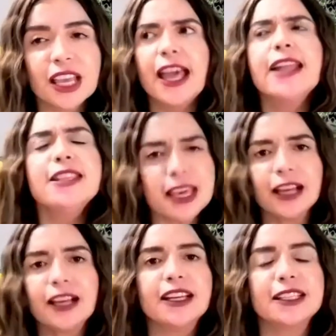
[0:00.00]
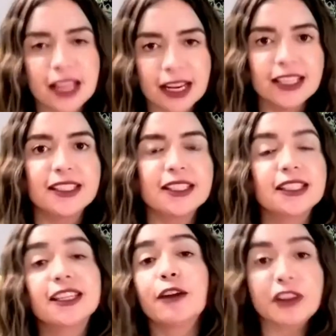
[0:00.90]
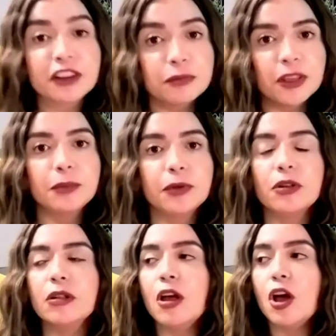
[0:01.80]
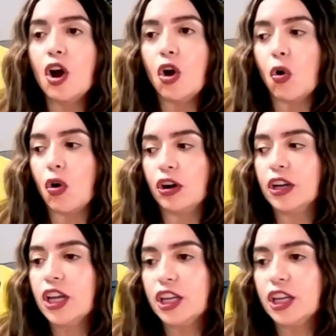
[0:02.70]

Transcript: And yeah, it's not easy to get rid of people or